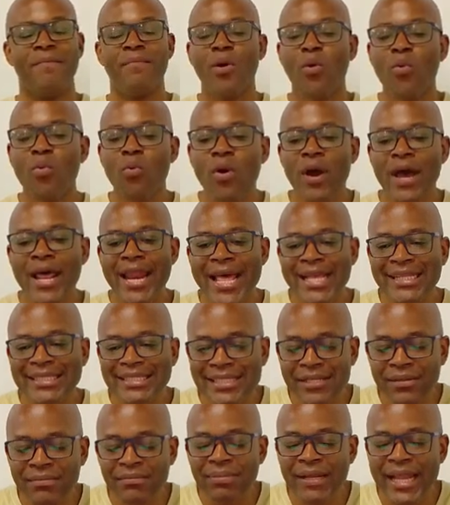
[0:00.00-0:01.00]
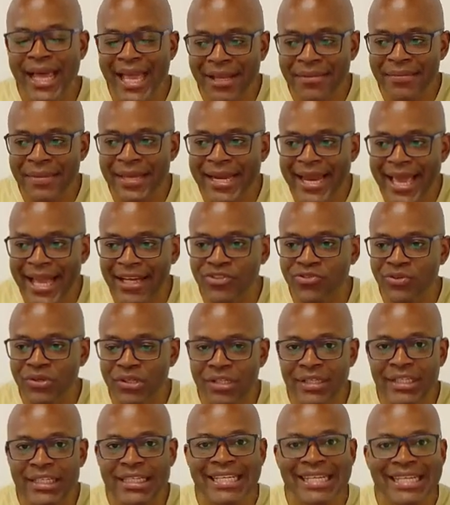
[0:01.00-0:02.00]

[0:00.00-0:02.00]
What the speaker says: But what has the black man actually